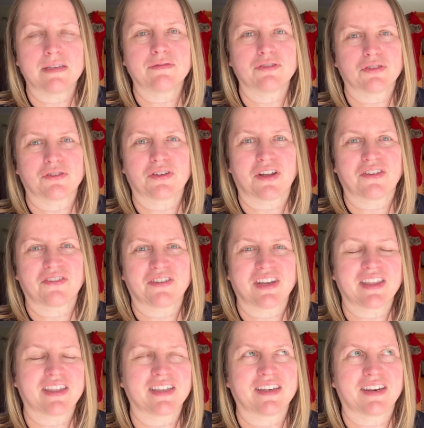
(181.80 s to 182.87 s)
shirt
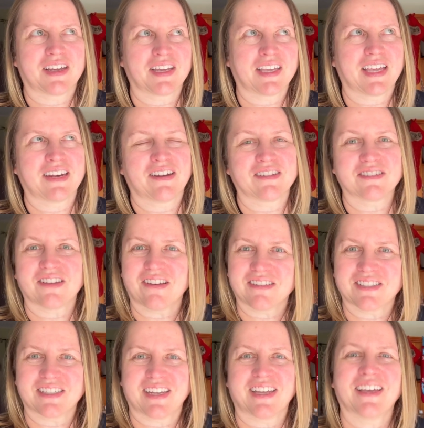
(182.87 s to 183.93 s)
underneath it. I cannot talk
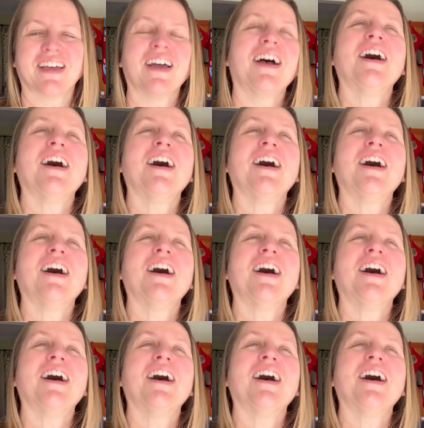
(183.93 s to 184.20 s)
today,